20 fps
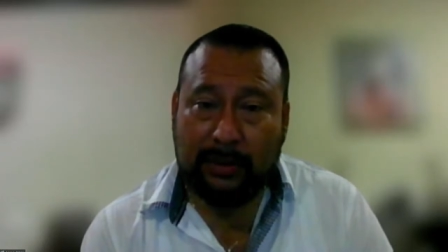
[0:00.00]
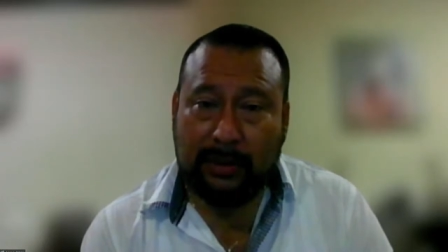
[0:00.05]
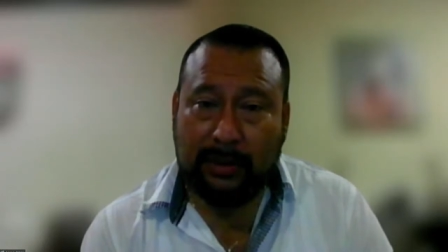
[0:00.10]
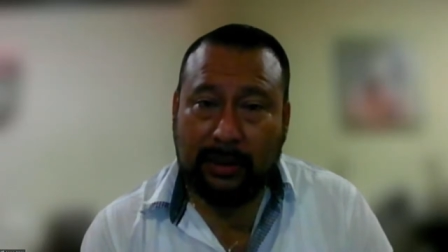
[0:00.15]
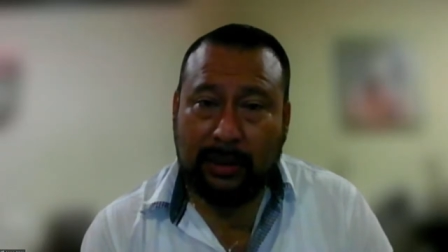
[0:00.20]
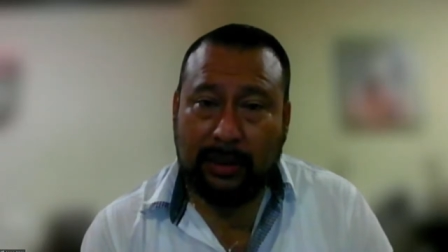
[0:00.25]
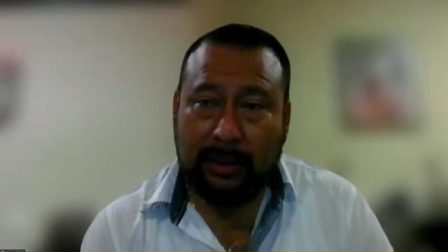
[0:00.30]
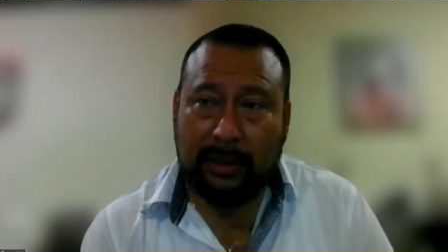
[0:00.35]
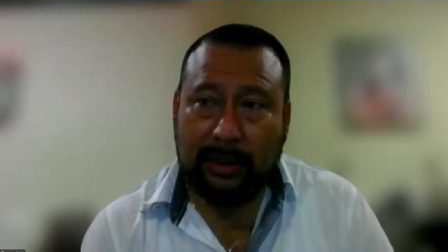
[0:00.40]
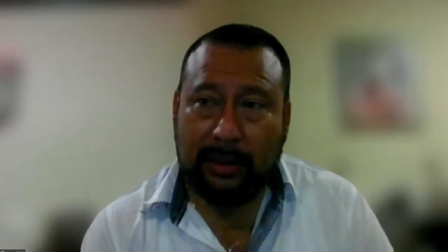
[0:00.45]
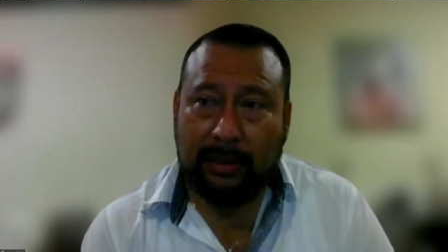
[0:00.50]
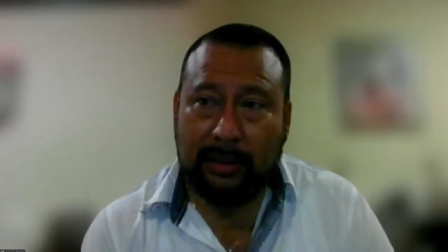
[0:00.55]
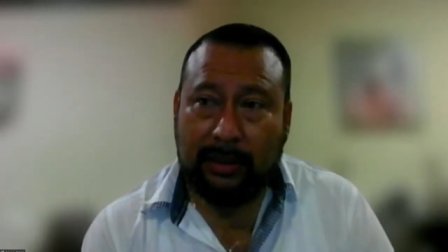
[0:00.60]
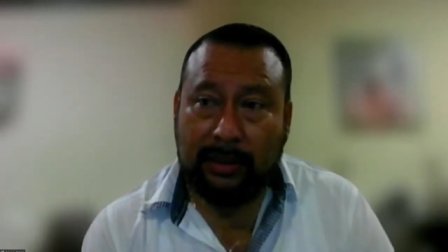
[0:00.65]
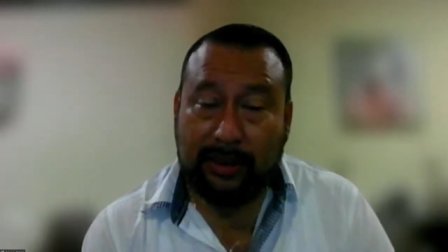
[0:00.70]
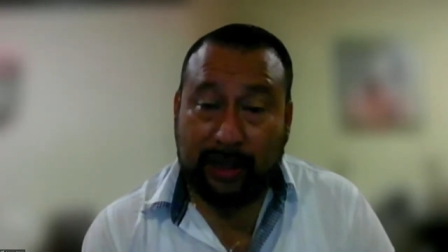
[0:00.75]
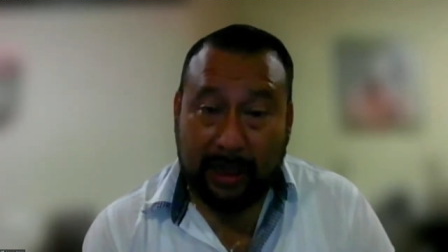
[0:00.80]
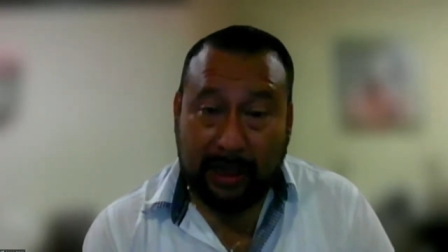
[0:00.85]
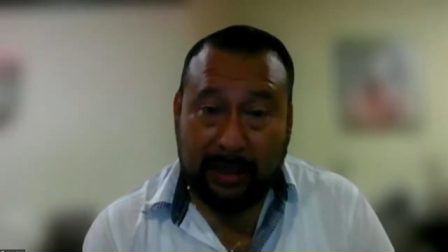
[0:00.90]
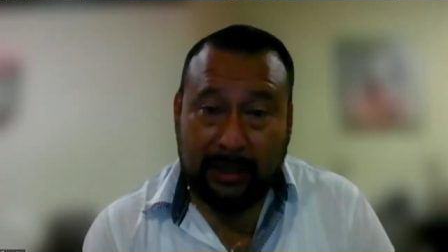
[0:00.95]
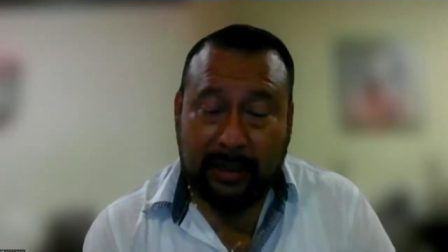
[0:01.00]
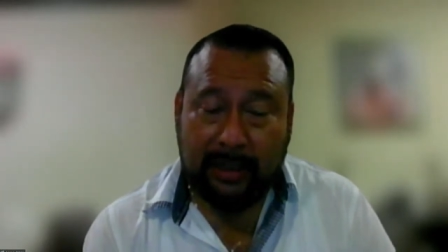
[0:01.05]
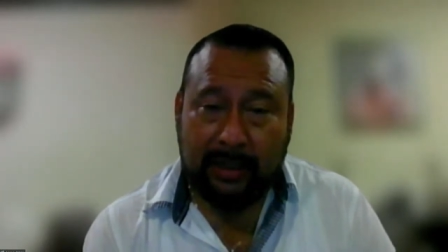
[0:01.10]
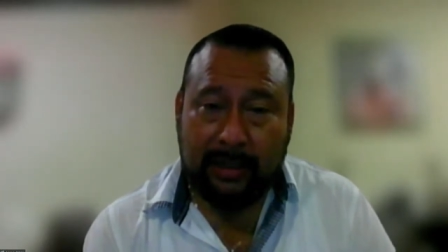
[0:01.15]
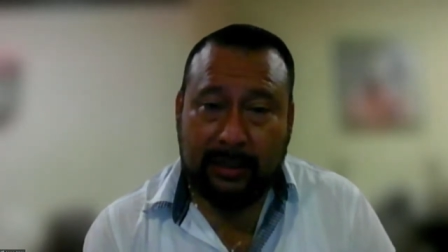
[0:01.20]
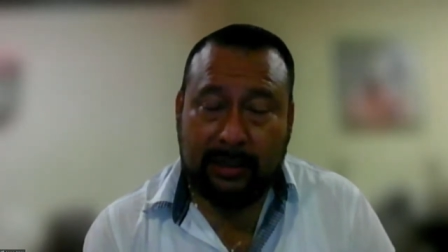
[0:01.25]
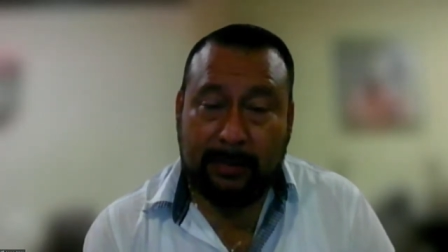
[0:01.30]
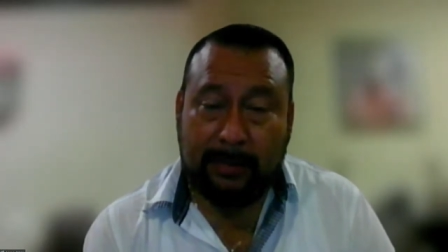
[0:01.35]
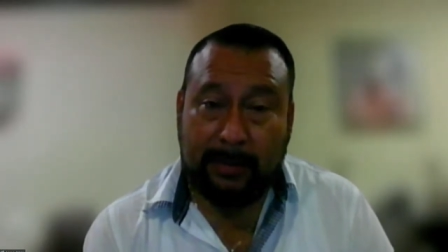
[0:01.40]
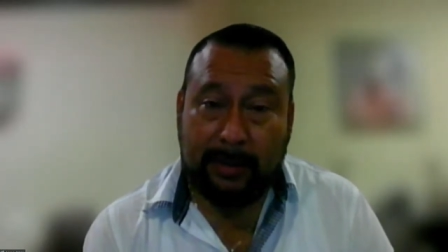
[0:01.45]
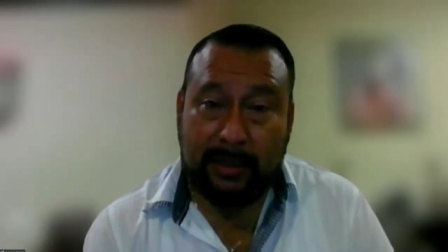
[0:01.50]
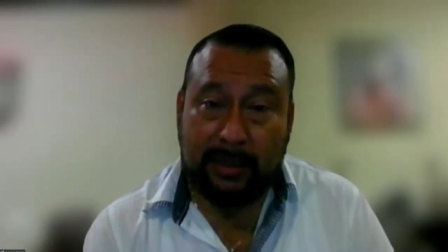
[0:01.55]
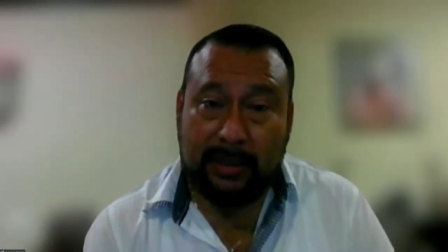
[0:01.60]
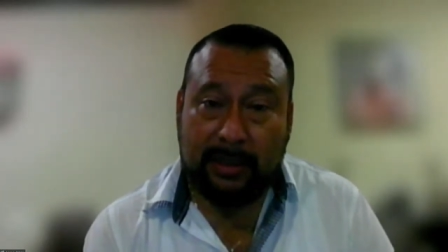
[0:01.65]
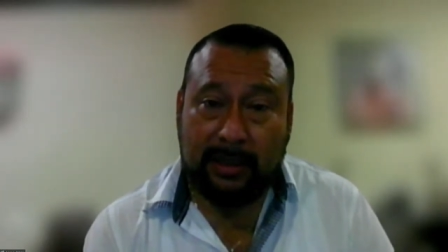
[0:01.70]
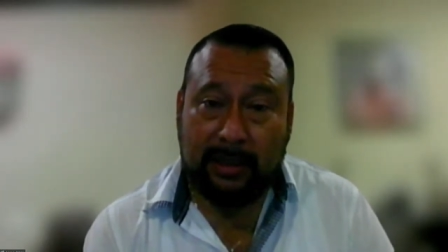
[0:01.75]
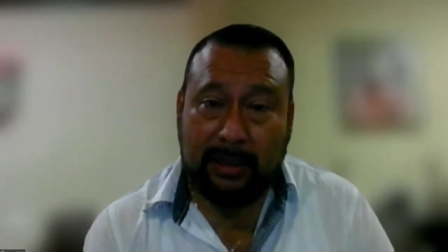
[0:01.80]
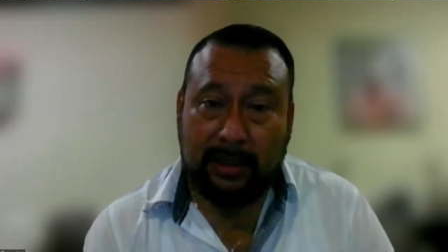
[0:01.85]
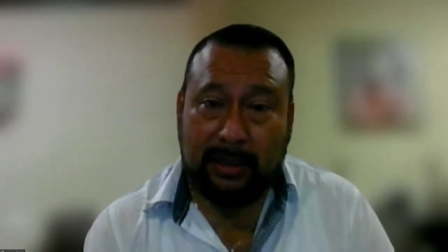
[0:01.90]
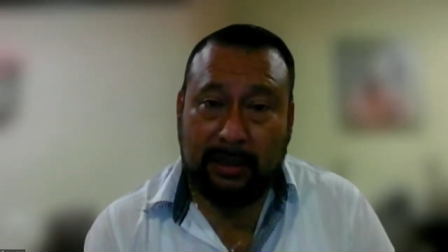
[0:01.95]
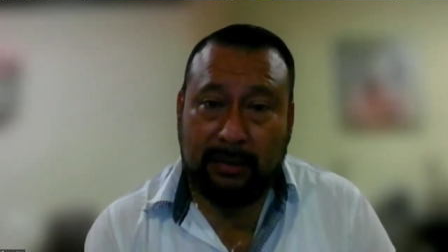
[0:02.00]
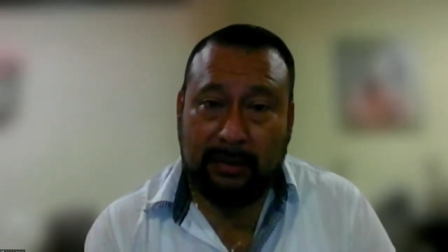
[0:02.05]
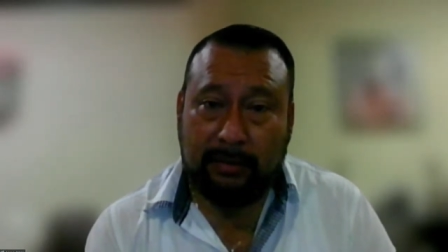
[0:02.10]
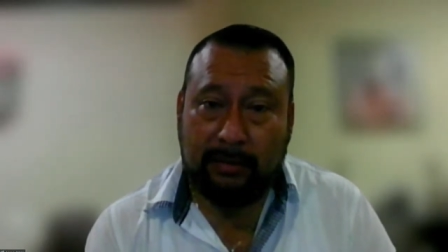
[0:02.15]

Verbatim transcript: which uh, JICA, Japanese uh,